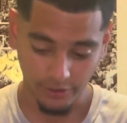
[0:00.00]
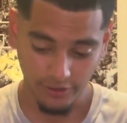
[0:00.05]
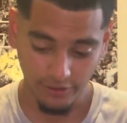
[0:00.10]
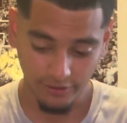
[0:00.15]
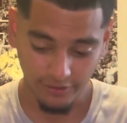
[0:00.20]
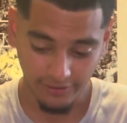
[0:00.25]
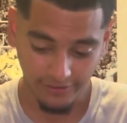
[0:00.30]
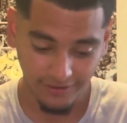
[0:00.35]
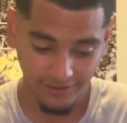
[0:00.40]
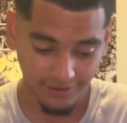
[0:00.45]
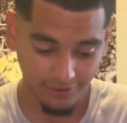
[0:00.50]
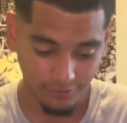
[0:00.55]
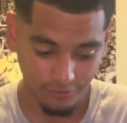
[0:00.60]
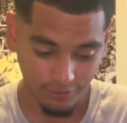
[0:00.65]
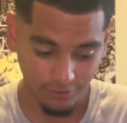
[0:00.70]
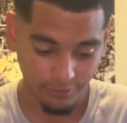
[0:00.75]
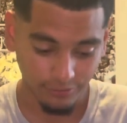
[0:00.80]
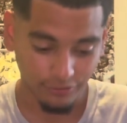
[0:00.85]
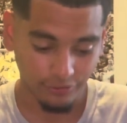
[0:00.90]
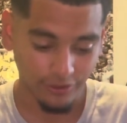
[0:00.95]
You can see
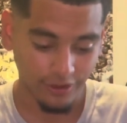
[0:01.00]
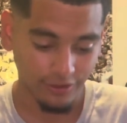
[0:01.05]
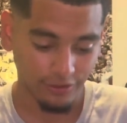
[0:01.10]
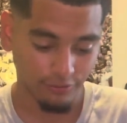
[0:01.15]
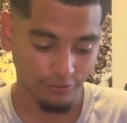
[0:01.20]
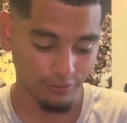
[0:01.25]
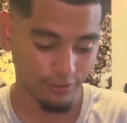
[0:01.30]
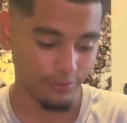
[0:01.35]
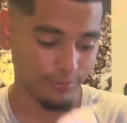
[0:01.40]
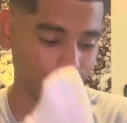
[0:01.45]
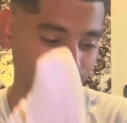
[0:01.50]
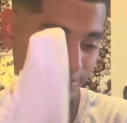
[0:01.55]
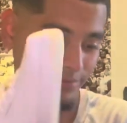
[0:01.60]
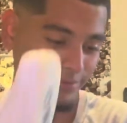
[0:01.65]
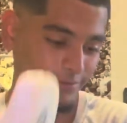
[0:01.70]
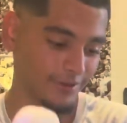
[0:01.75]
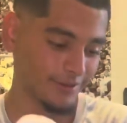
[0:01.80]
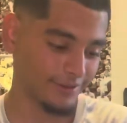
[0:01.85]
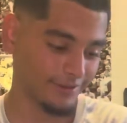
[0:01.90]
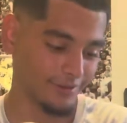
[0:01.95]
through them, straight through them.
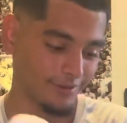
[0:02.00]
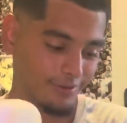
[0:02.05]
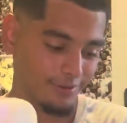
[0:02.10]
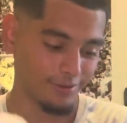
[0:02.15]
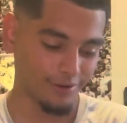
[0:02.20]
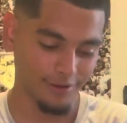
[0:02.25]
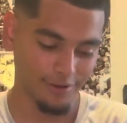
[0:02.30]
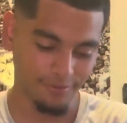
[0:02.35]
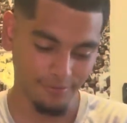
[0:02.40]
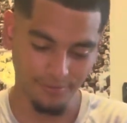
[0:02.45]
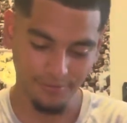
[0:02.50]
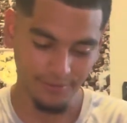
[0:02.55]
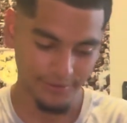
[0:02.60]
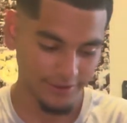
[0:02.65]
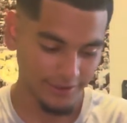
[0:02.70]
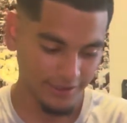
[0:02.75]
That's so dope.